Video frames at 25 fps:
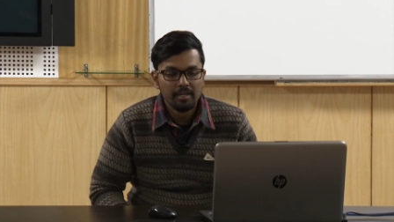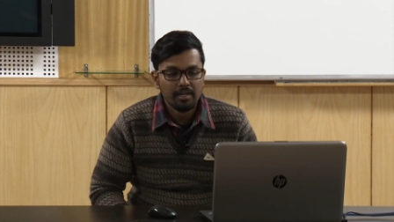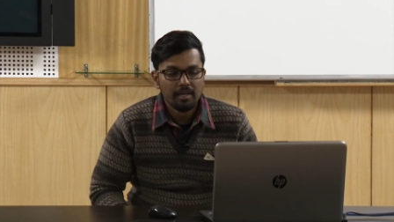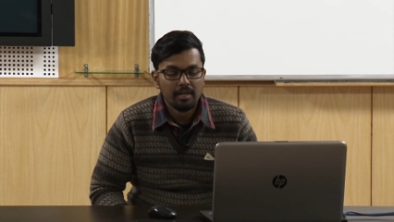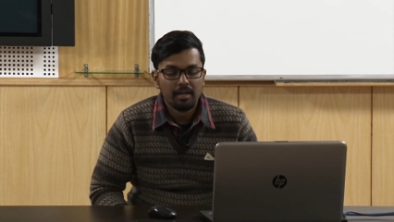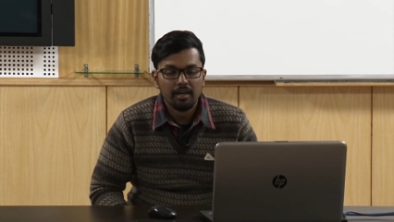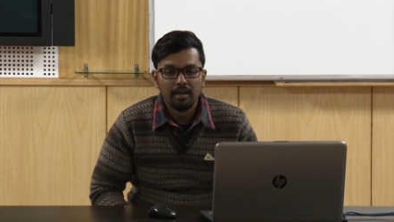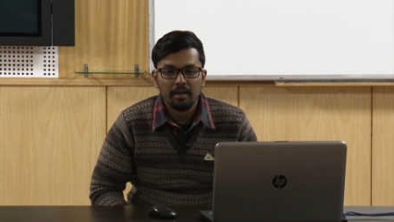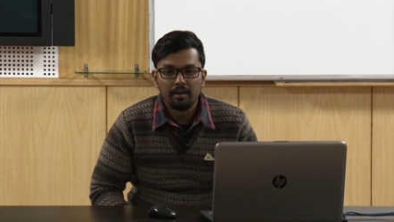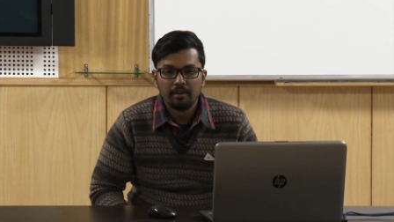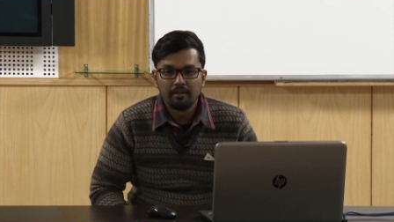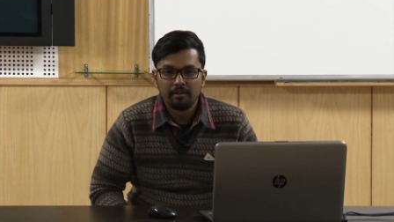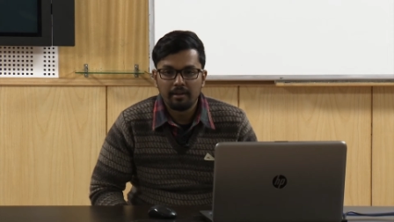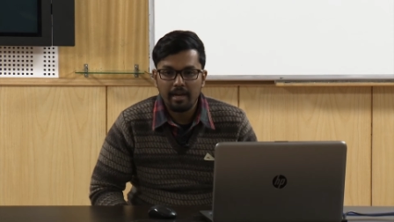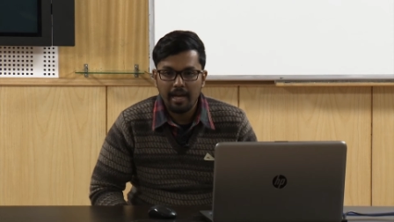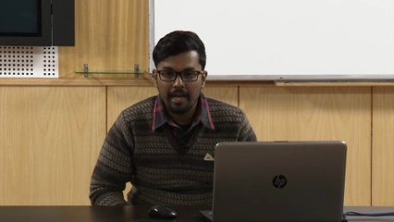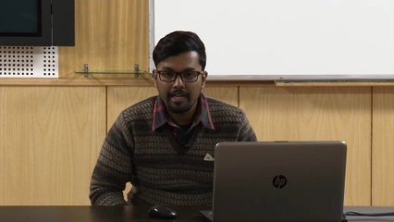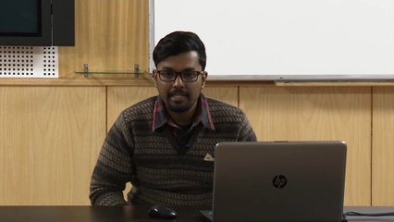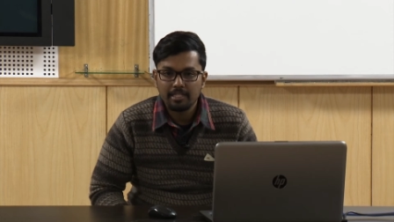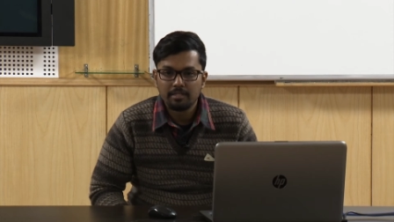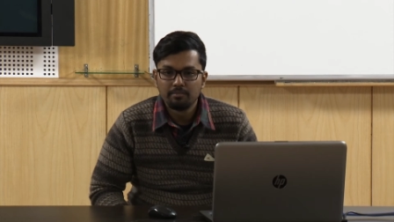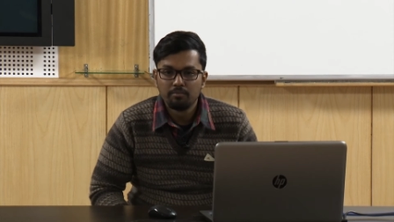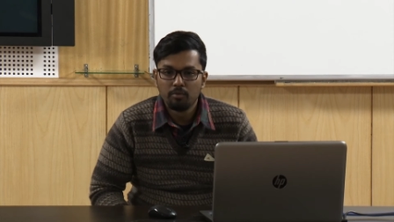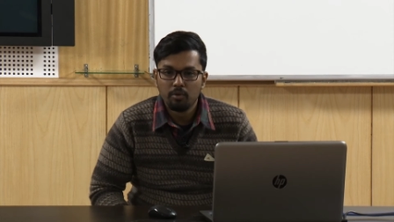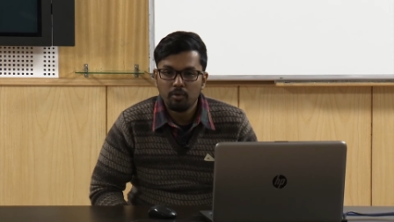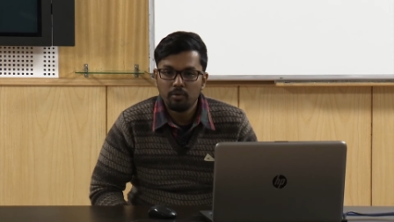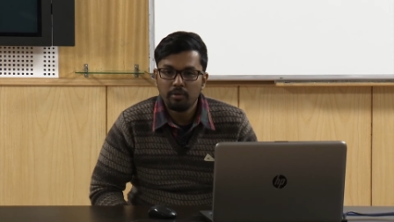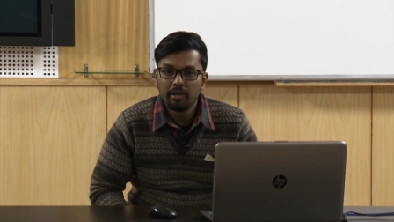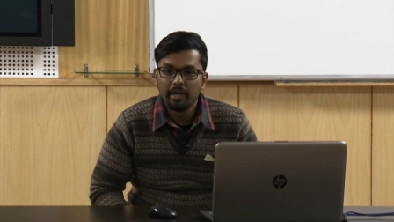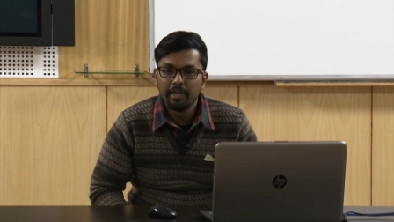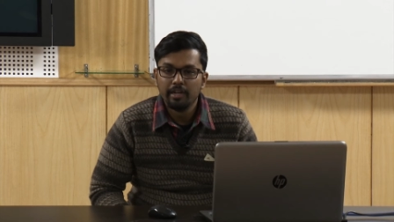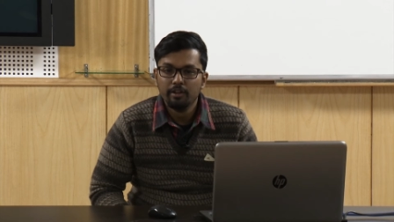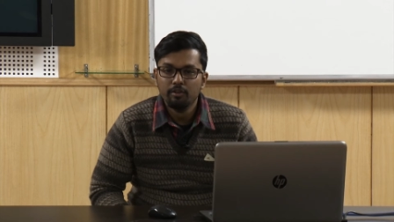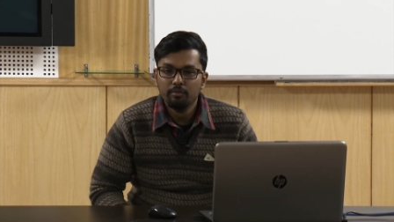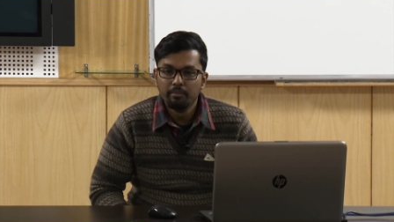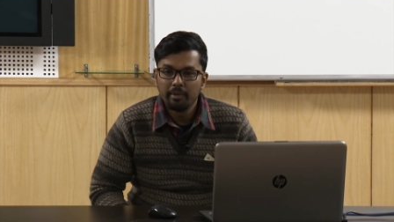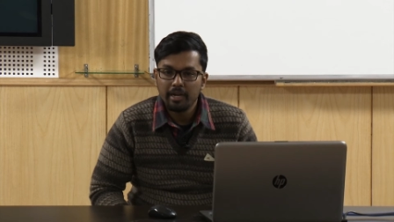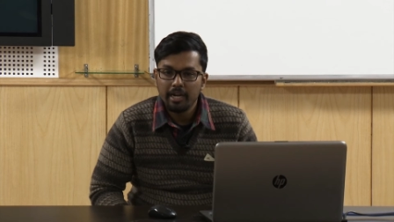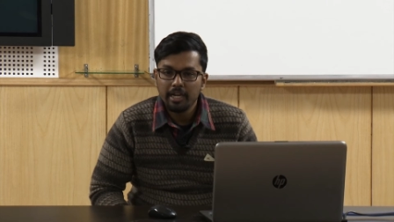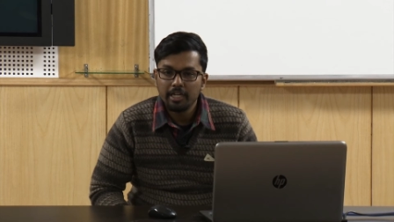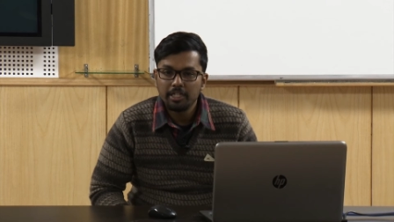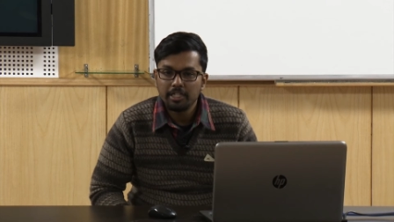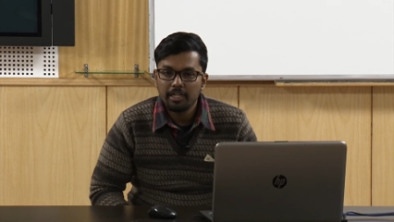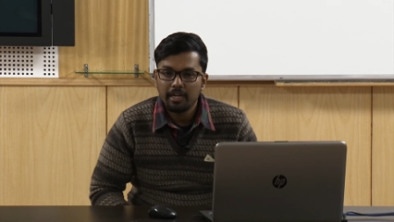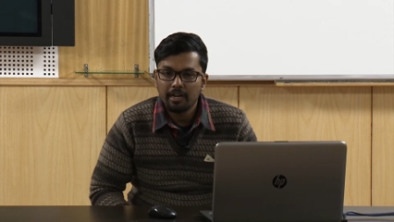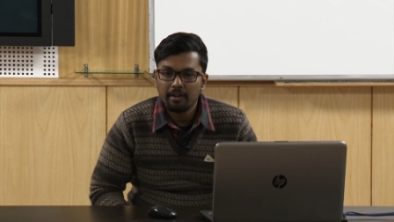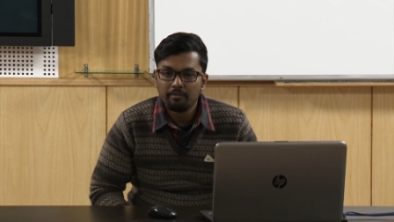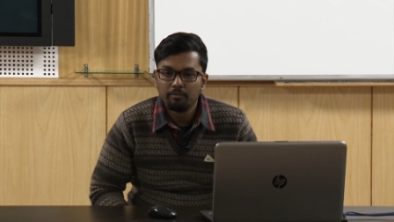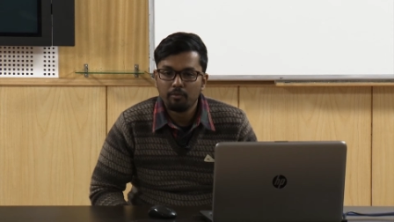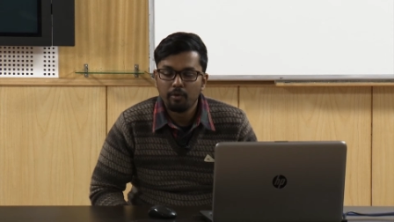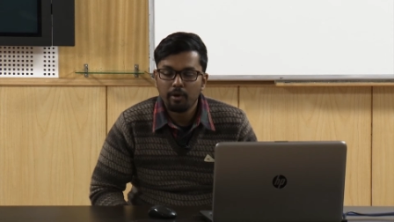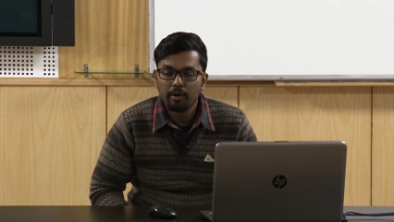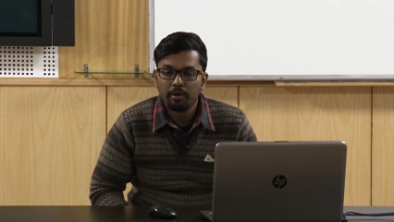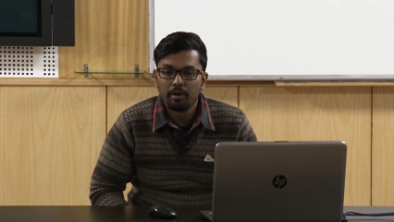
has more illumination and